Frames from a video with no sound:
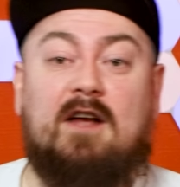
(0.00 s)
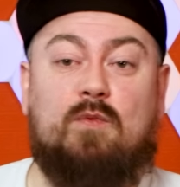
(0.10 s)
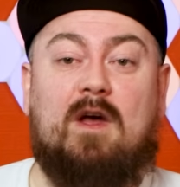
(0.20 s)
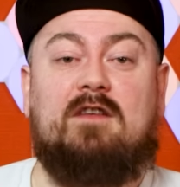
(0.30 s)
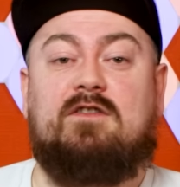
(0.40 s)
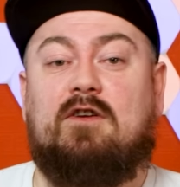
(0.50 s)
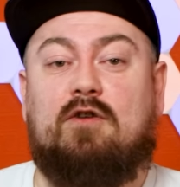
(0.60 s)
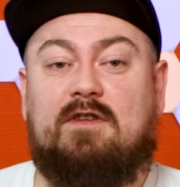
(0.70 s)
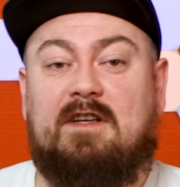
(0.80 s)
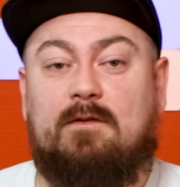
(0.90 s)
as well as
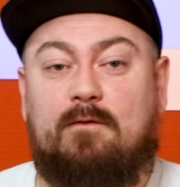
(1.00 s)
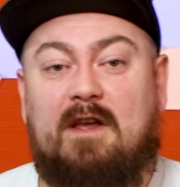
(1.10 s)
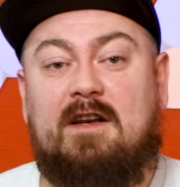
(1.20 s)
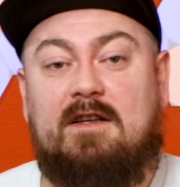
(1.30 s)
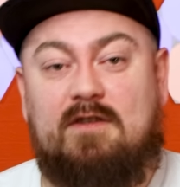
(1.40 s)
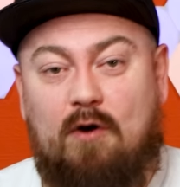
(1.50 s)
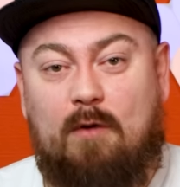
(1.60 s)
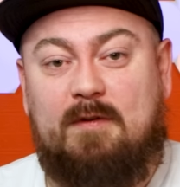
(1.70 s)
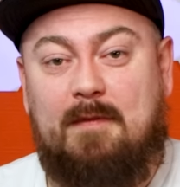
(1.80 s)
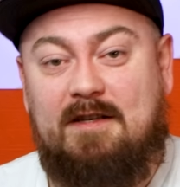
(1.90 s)
including various
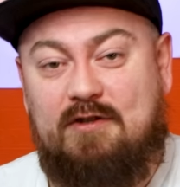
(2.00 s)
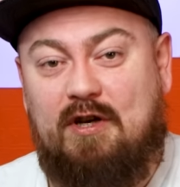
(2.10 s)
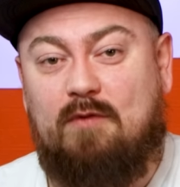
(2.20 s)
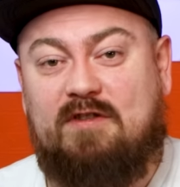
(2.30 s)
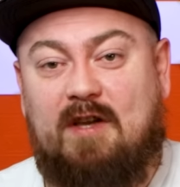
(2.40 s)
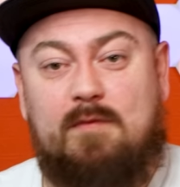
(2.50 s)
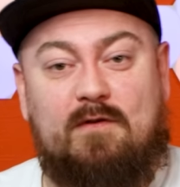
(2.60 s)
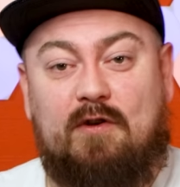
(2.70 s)
optimized gel tips